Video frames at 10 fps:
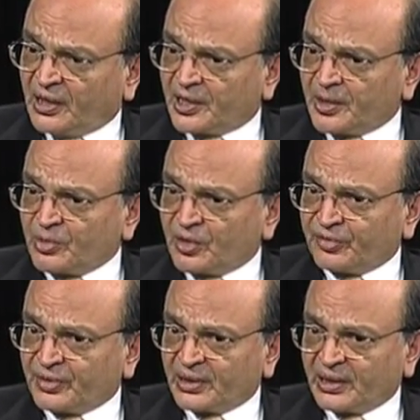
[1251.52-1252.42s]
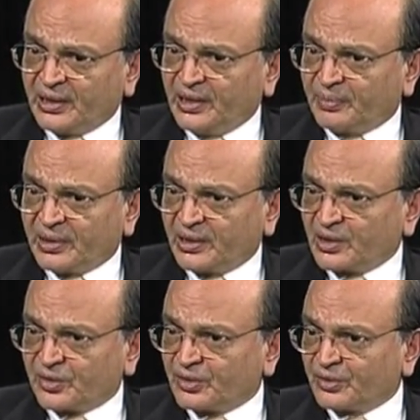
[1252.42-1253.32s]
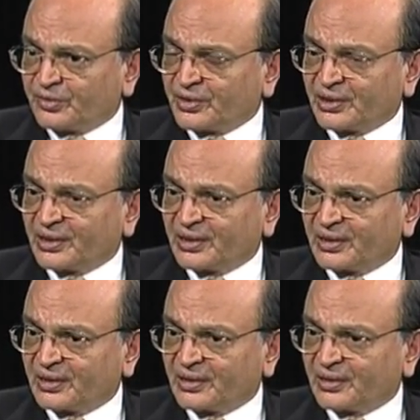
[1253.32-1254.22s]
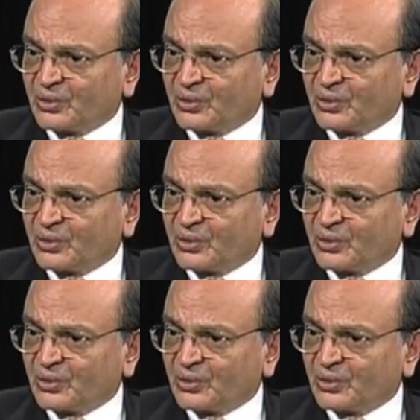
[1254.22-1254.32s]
In terms of uh, any plans of uh,